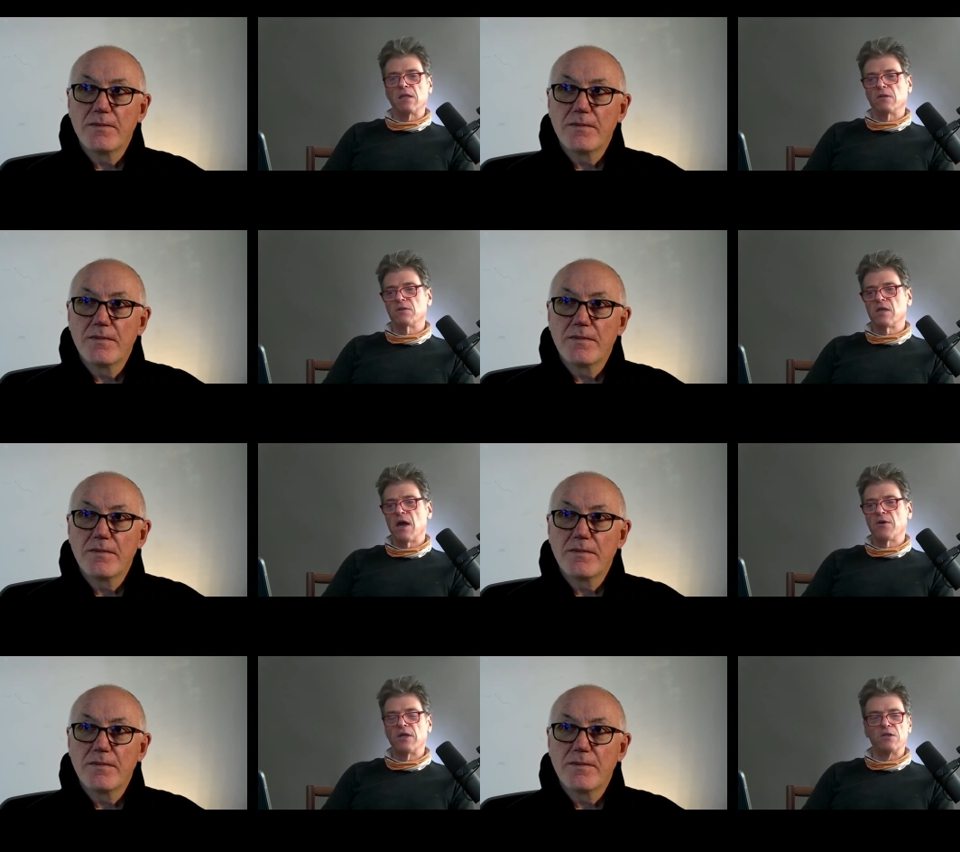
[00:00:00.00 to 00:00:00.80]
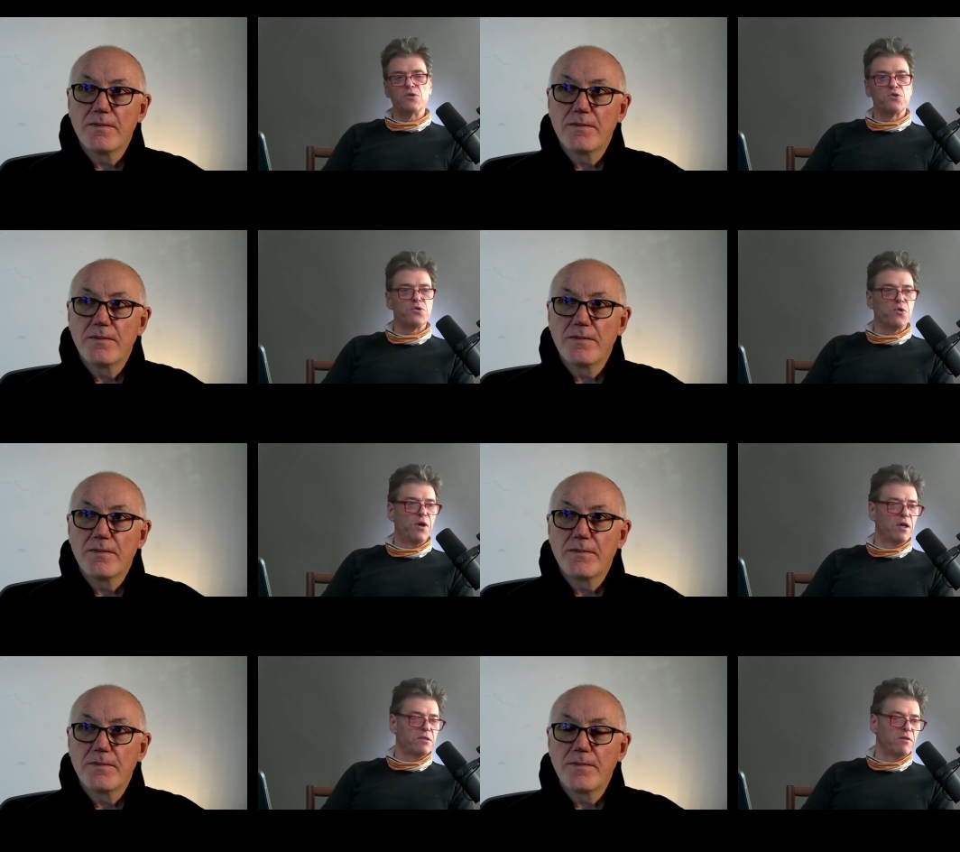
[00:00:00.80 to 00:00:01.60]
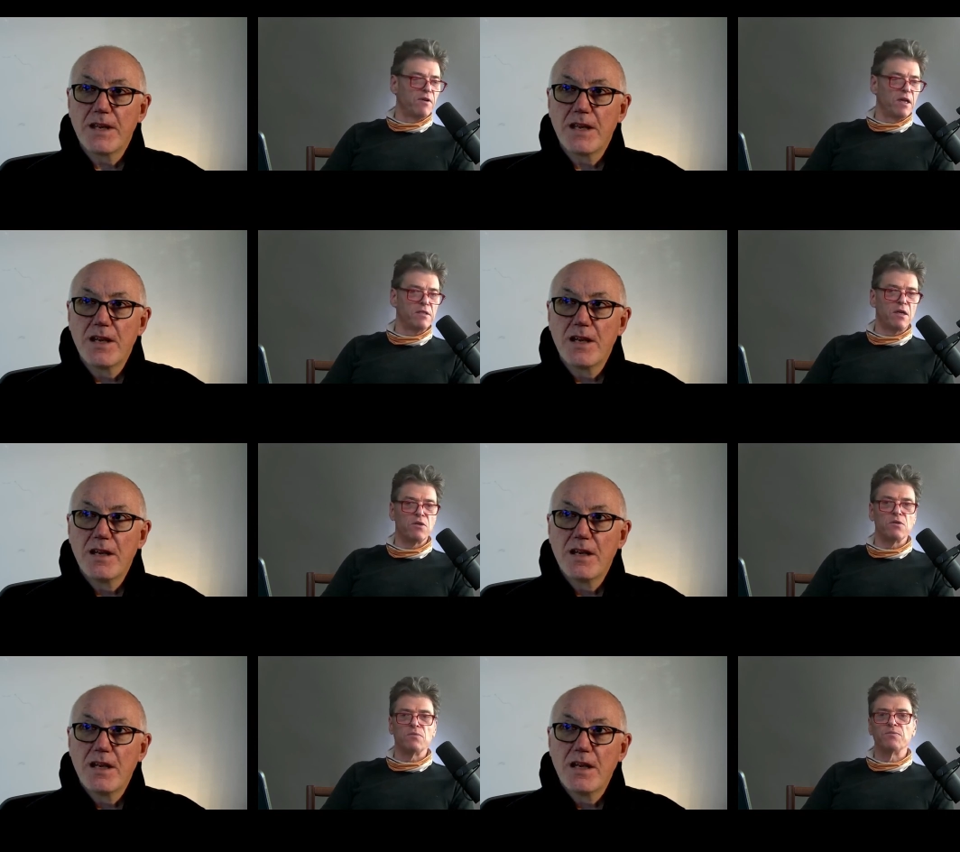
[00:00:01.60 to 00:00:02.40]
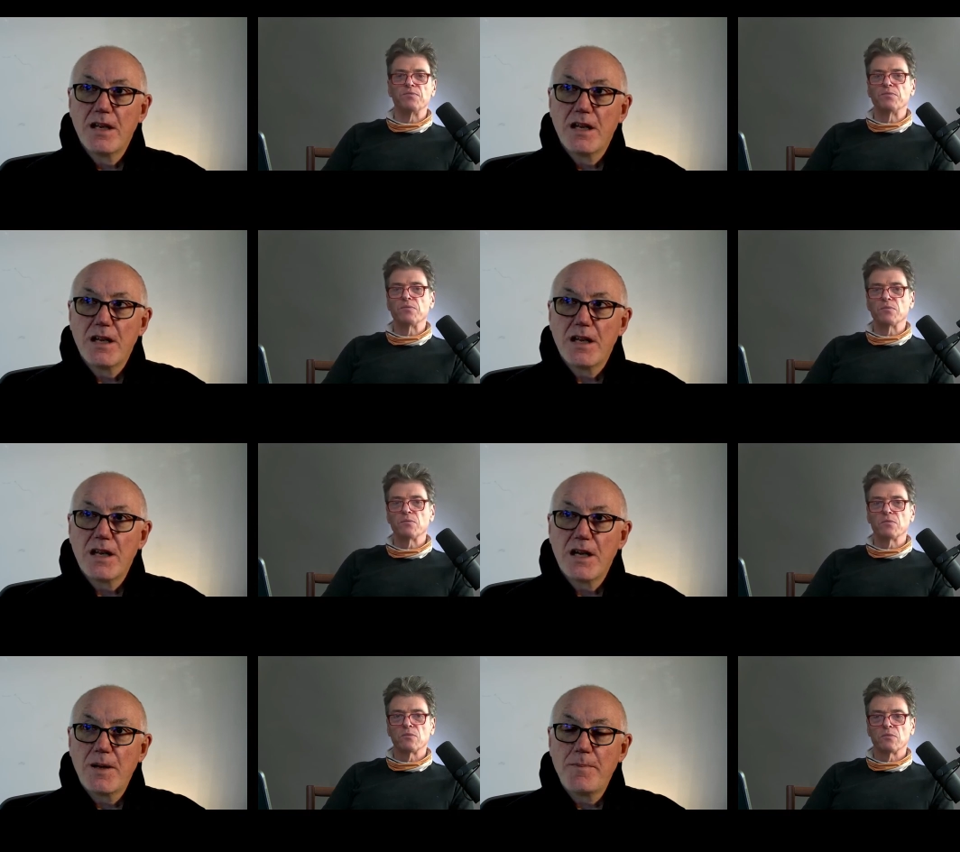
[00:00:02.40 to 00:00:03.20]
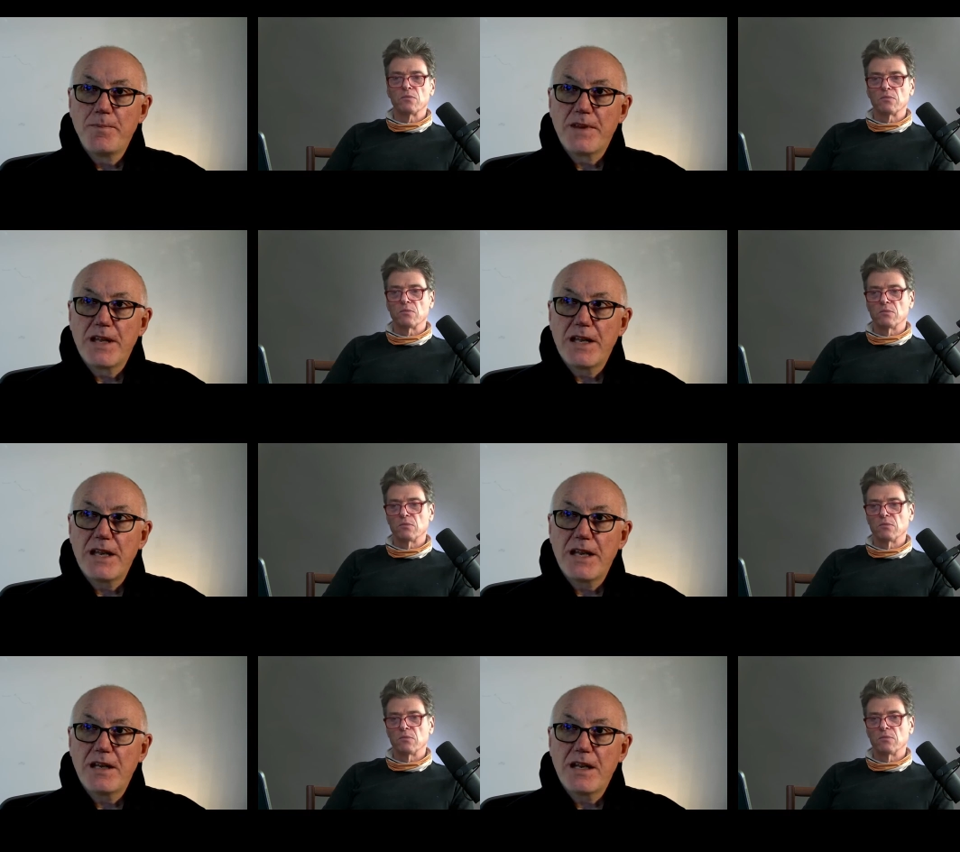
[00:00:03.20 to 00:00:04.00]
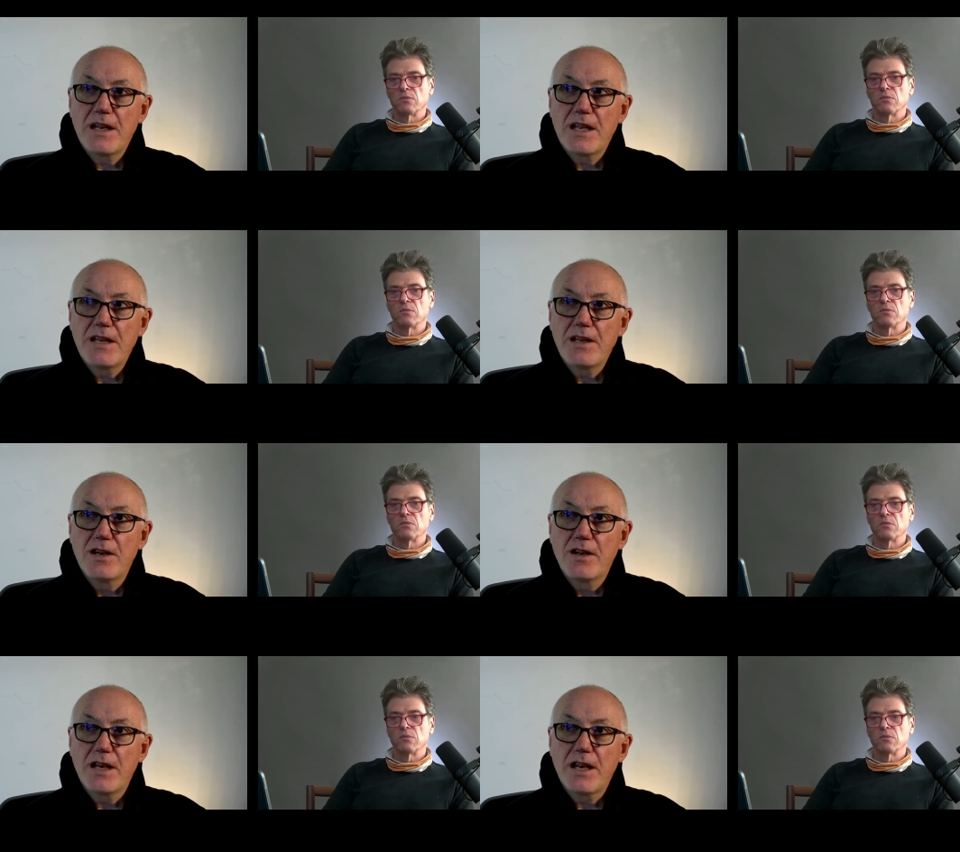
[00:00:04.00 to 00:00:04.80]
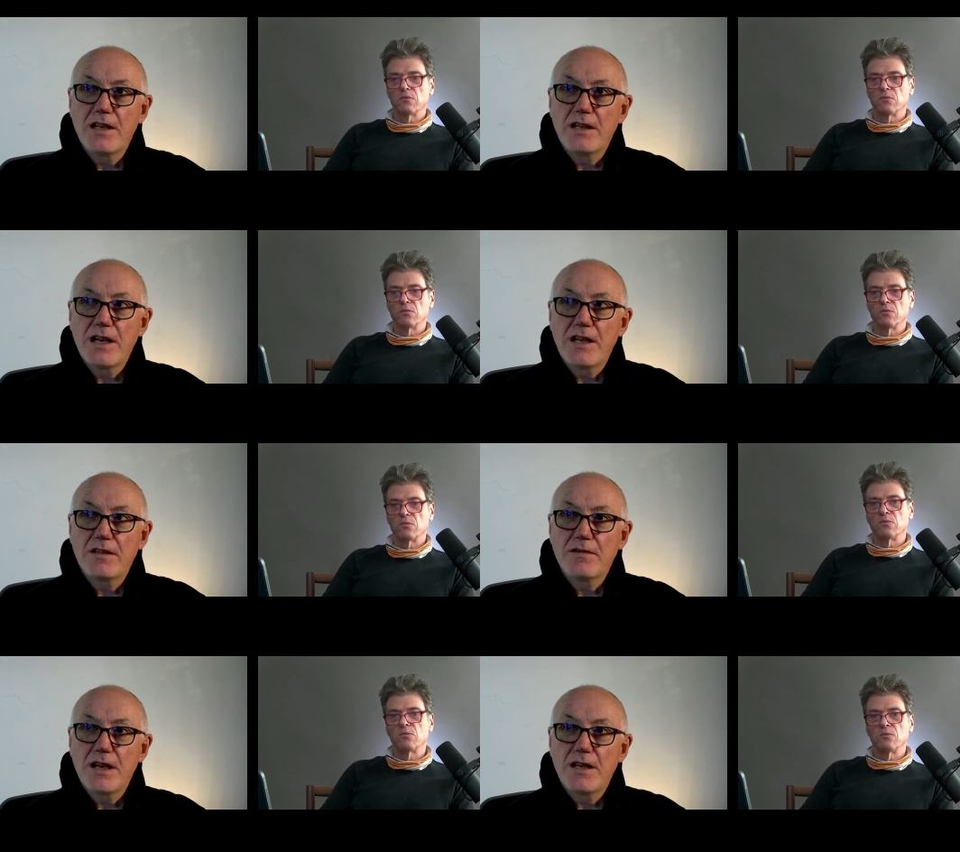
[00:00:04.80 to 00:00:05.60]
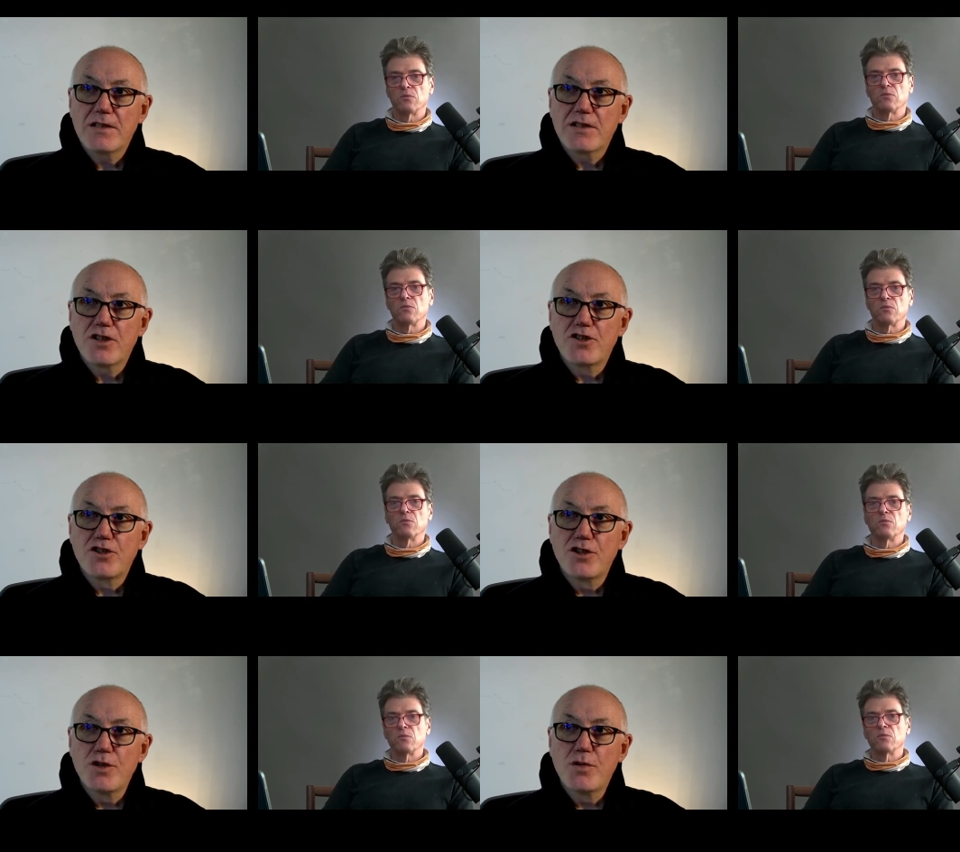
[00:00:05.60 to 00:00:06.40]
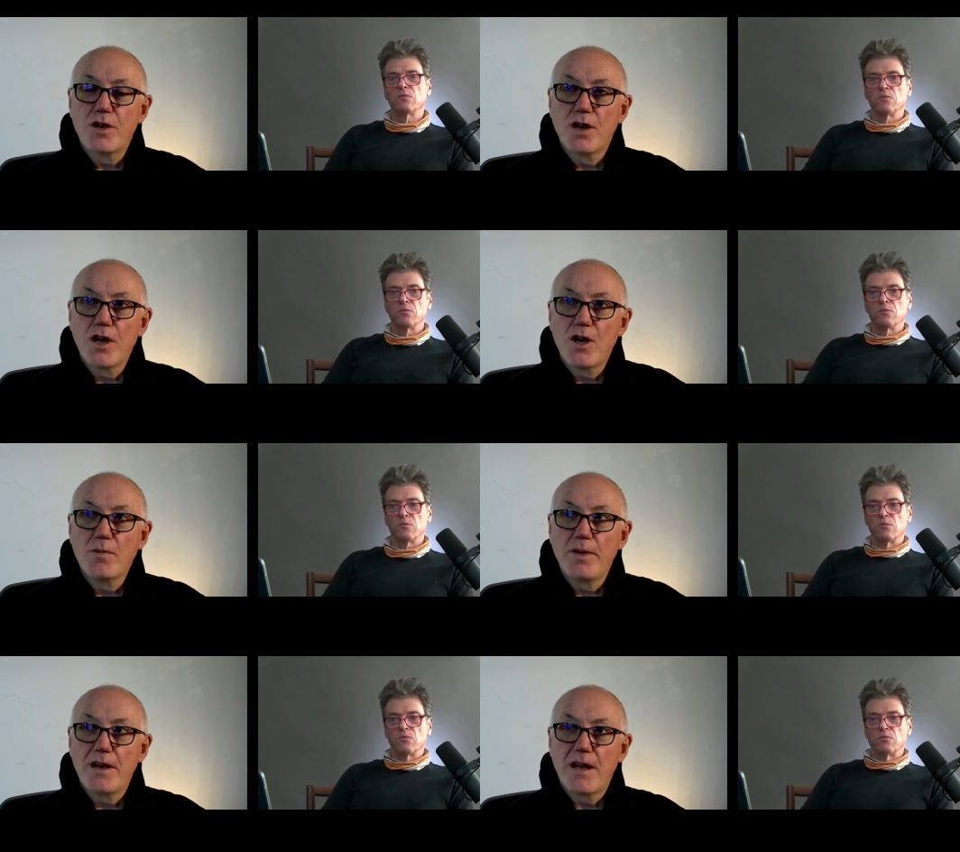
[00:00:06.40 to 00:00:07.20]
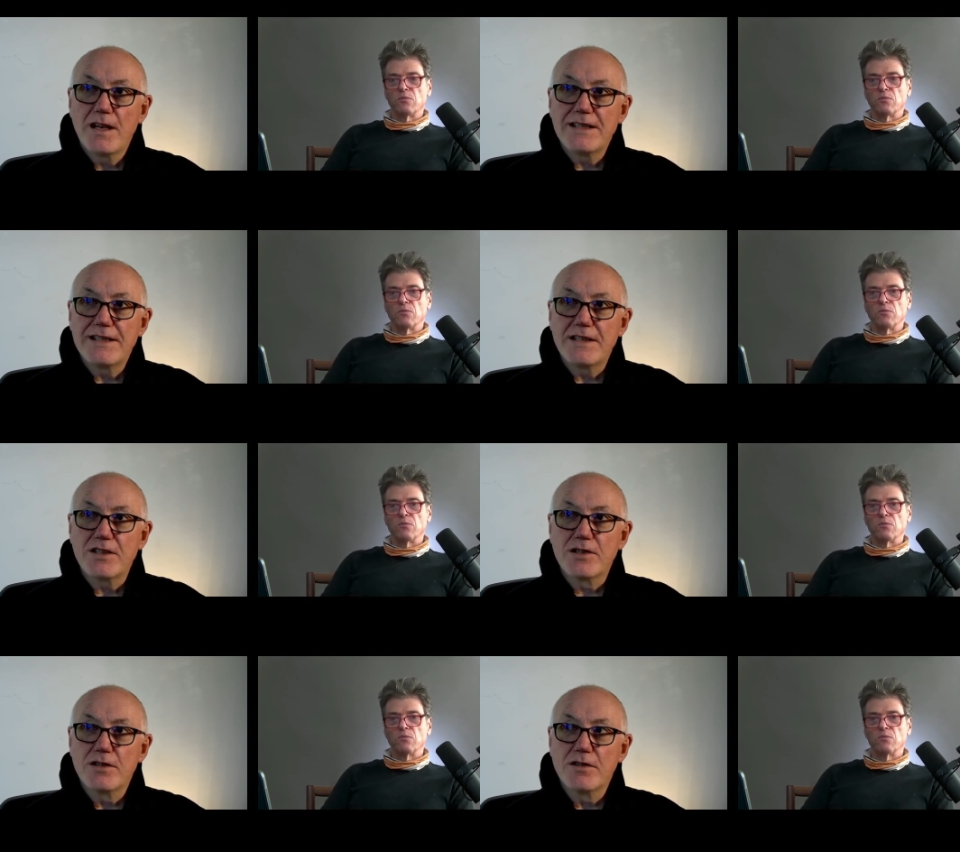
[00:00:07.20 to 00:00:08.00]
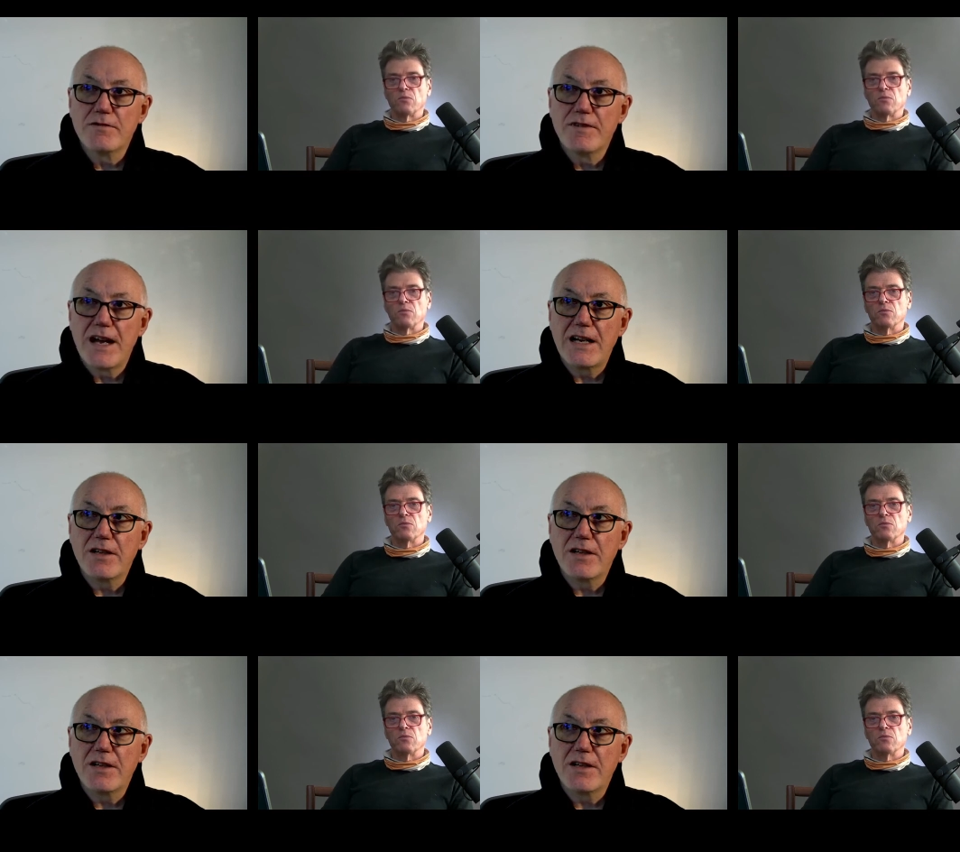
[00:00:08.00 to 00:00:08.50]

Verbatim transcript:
Speaker 1: it destroy our civilization?
Speaker 2: Um, it you know, it it it's a true globalizing store of value